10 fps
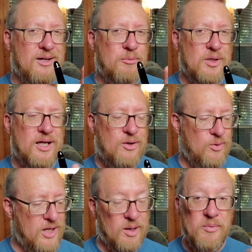But that new
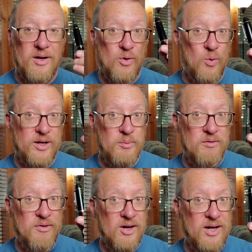nib, going to be
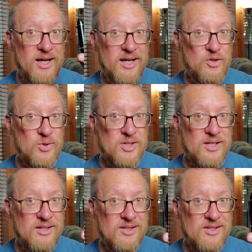very interested